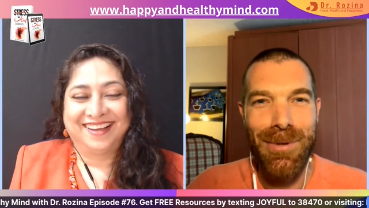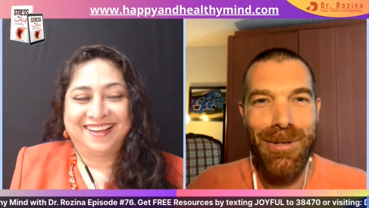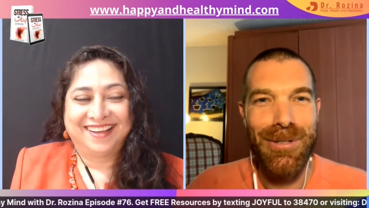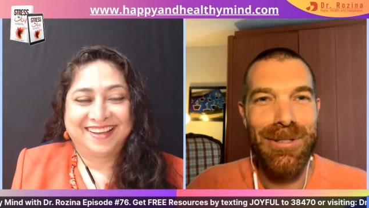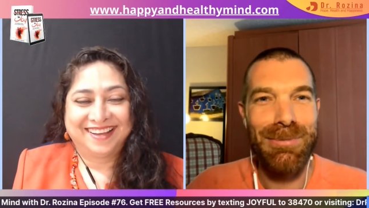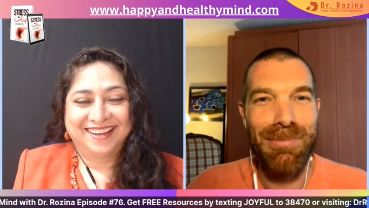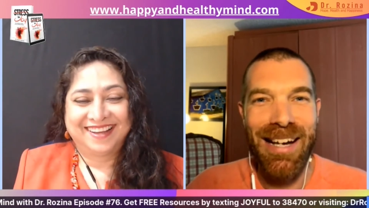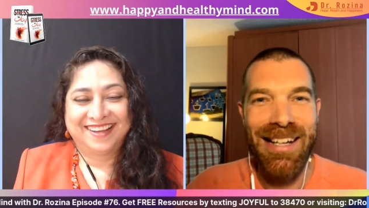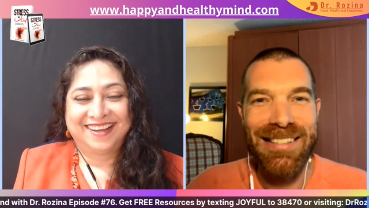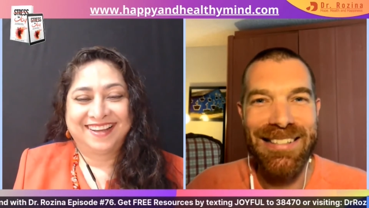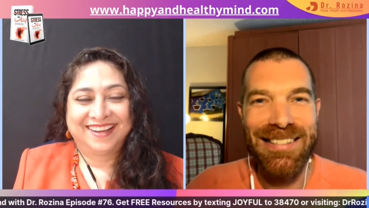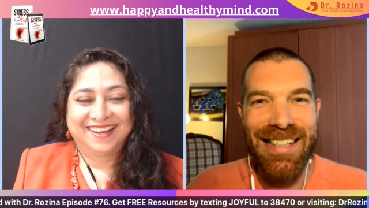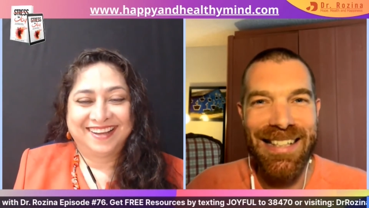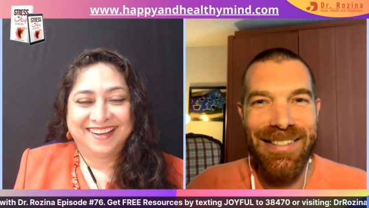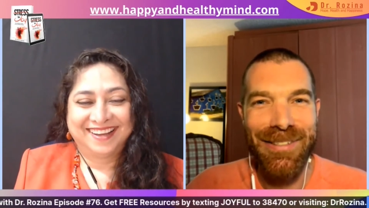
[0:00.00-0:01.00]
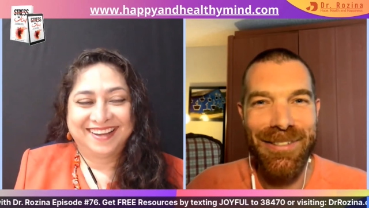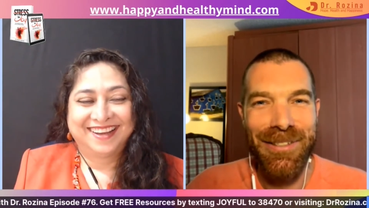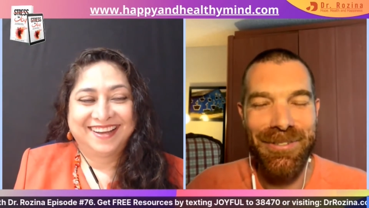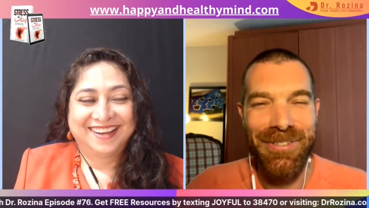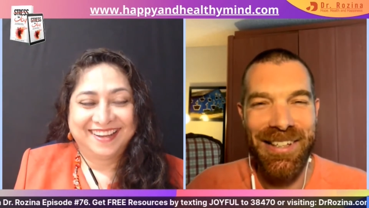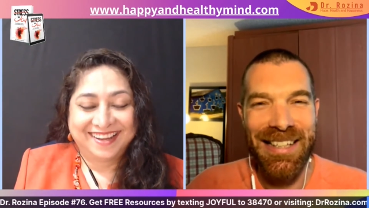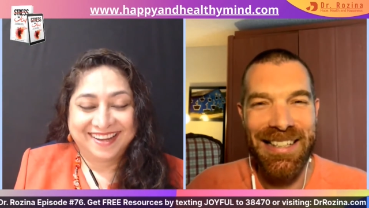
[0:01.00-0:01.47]
Speaker 1: your smile stays on
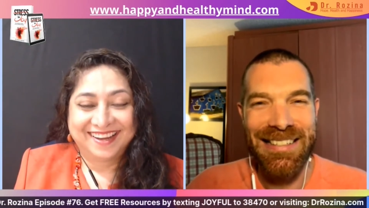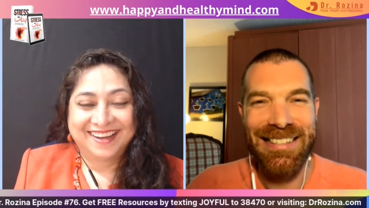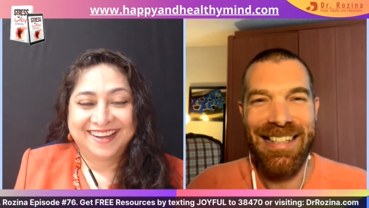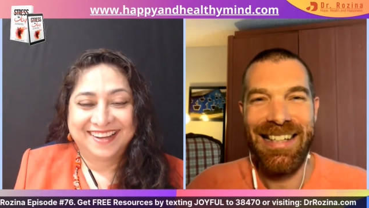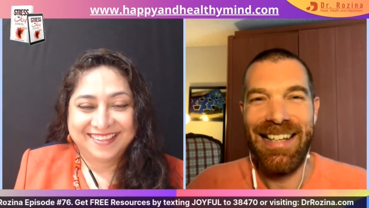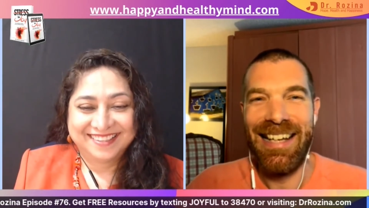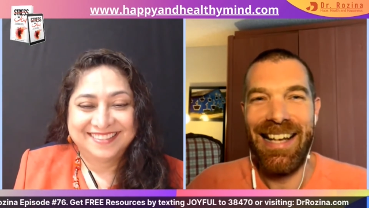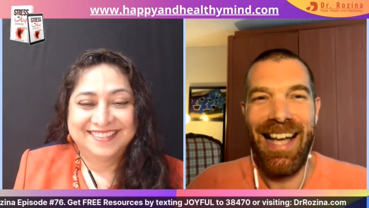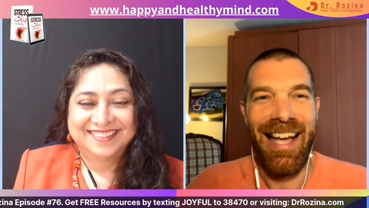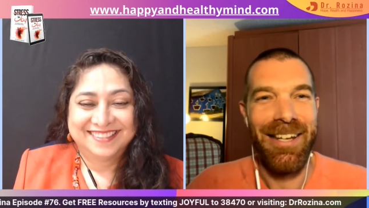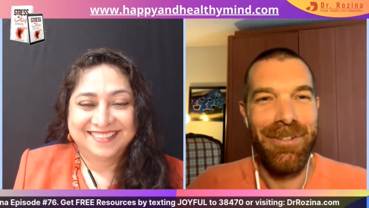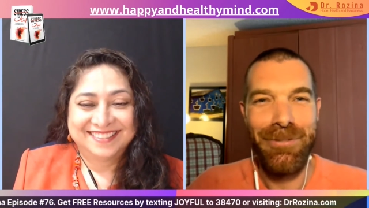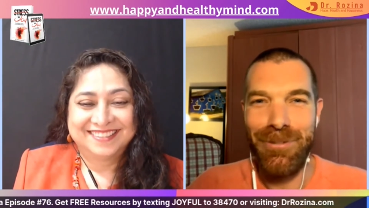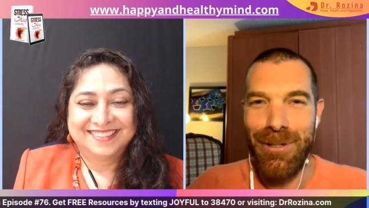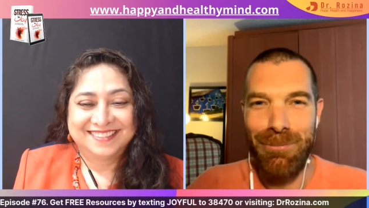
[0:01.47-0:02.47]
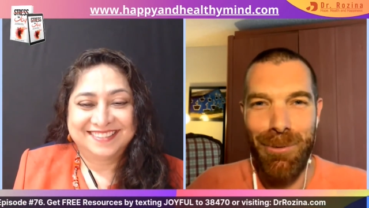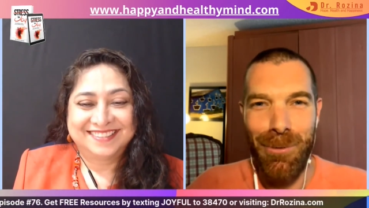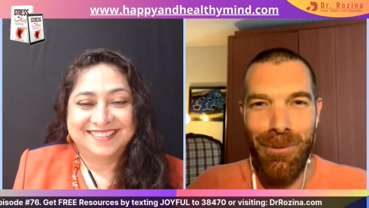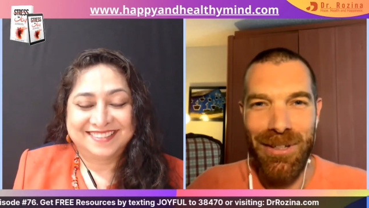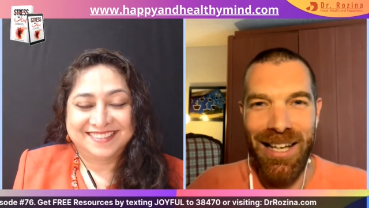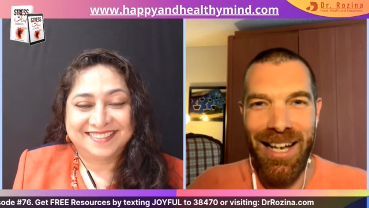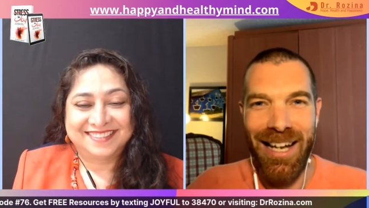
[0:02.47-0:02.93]
your face and you feel
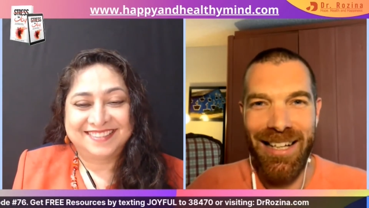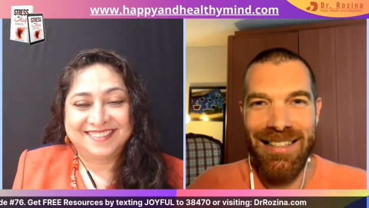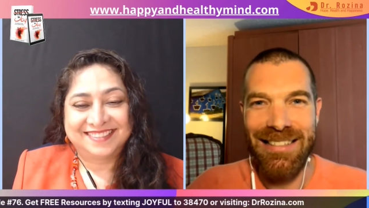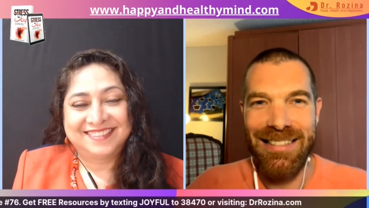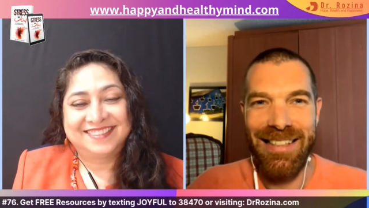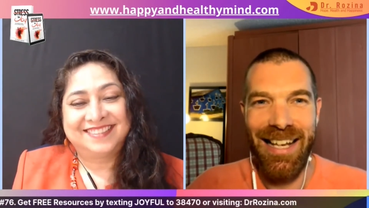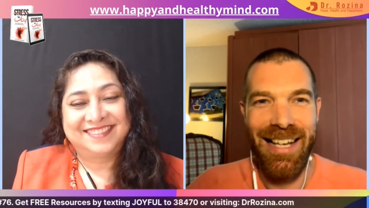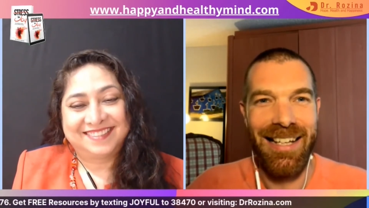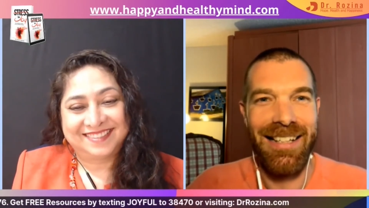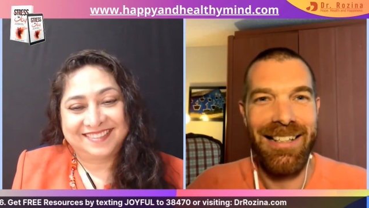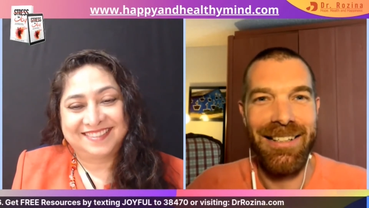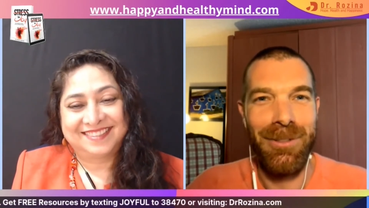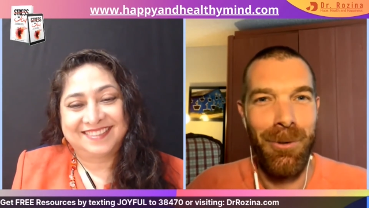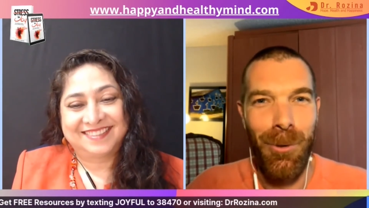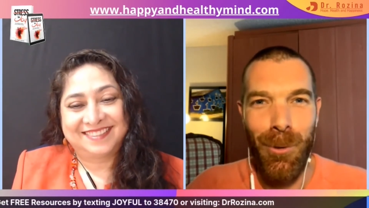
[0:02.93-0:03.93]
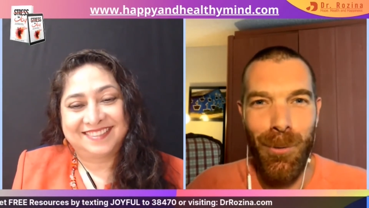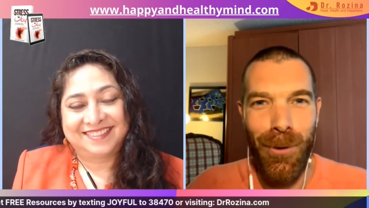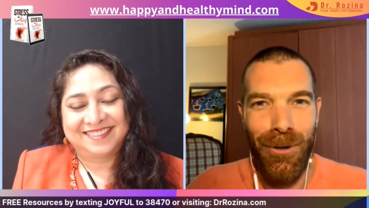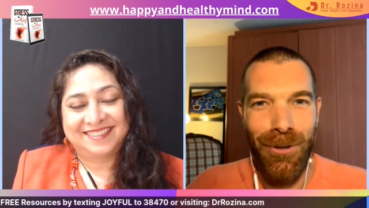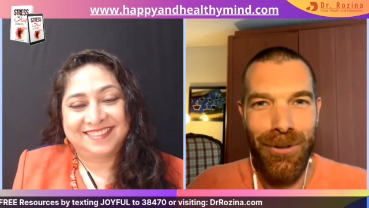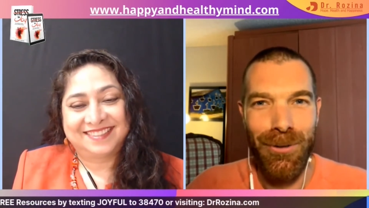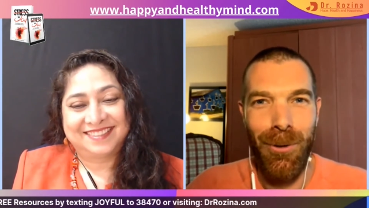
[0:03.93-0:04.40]
more relaxed and the whole
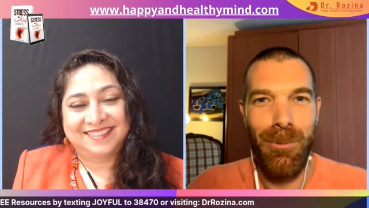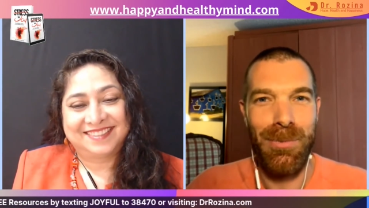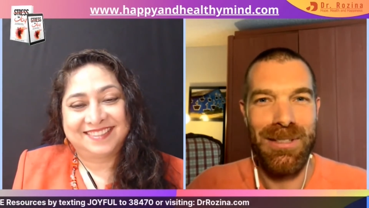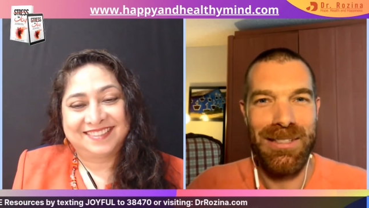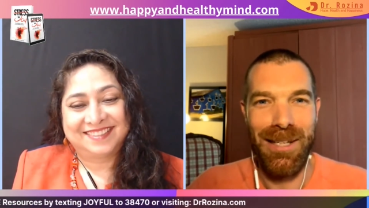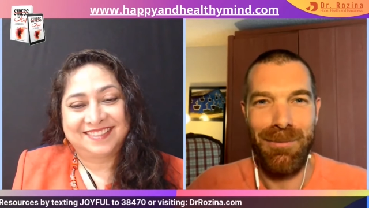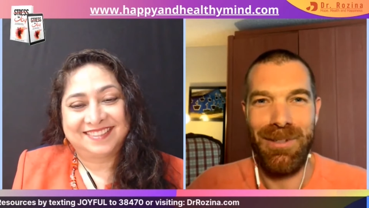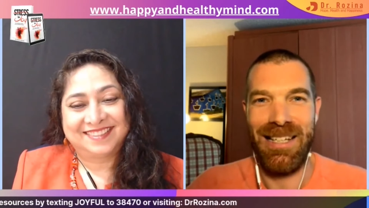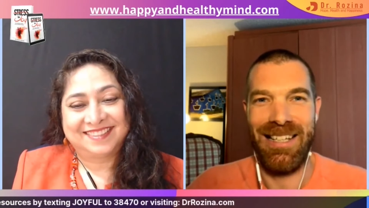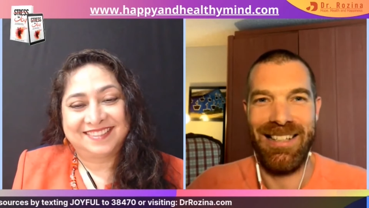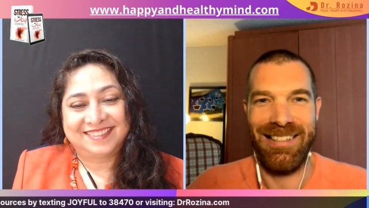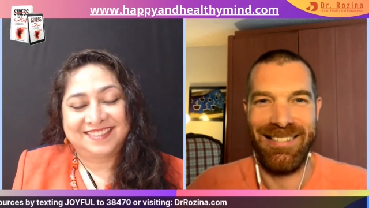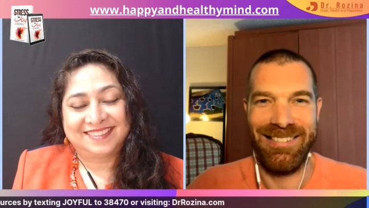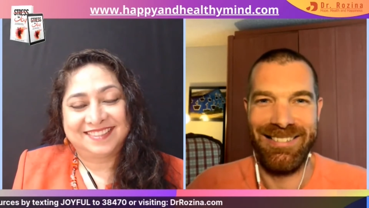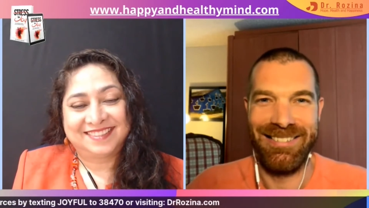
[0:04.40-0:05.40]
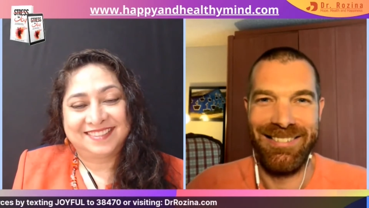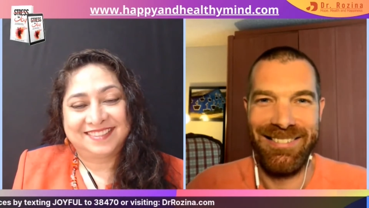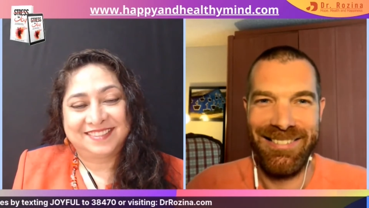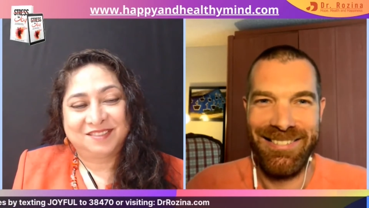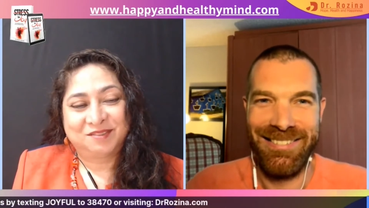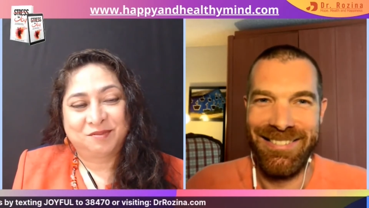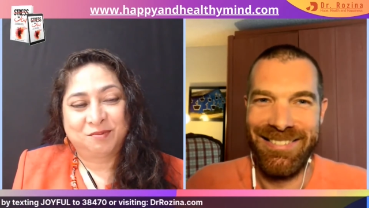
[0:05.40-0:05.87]
world opens up again.
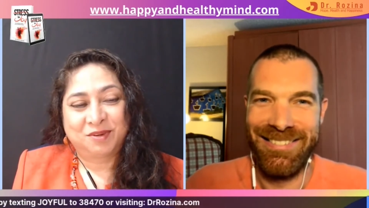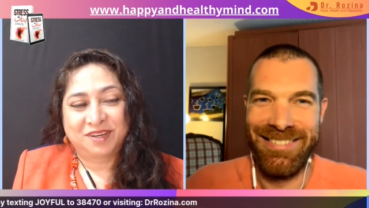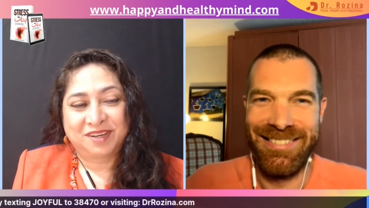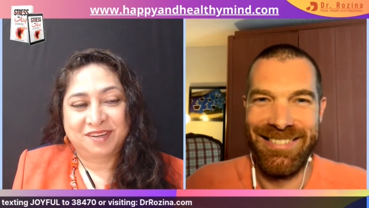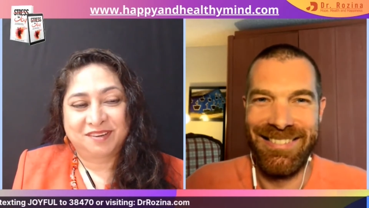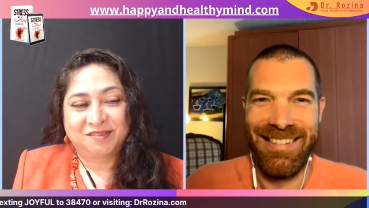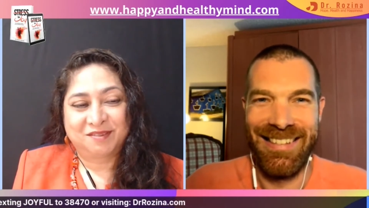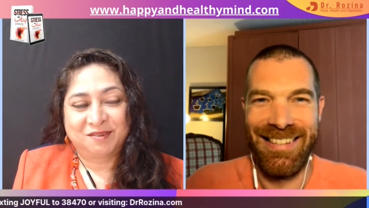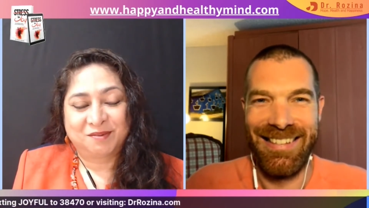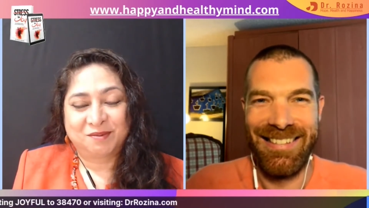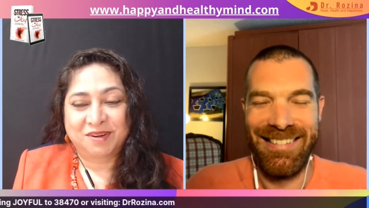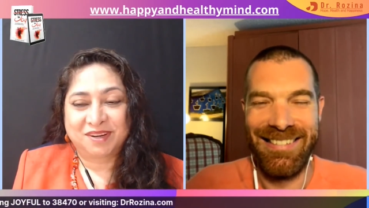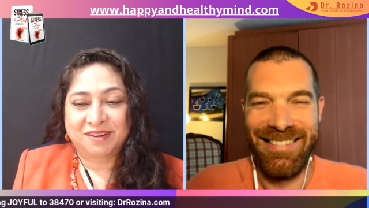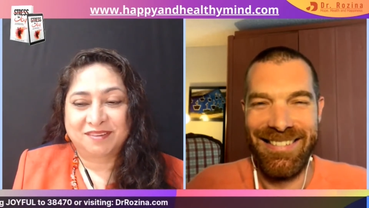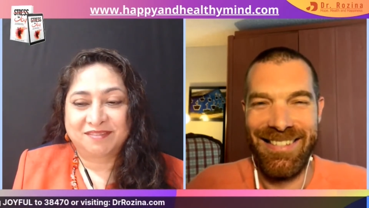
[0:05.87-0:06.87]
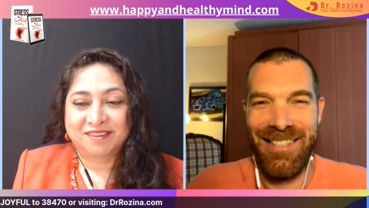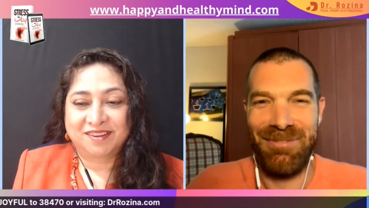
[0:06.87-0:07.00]
Speaker 2: Wonderful, yeah. wonderful.